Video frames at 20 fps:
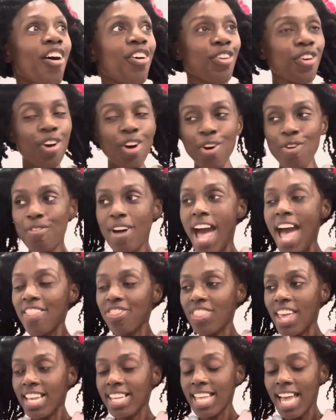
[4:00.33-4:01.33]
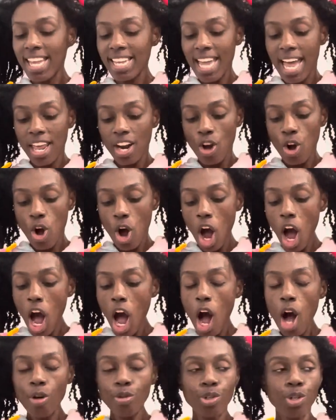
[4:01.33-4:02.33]
Oh, I think I got a
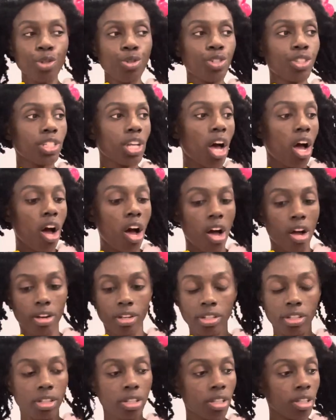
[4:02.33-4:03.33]
whole new song.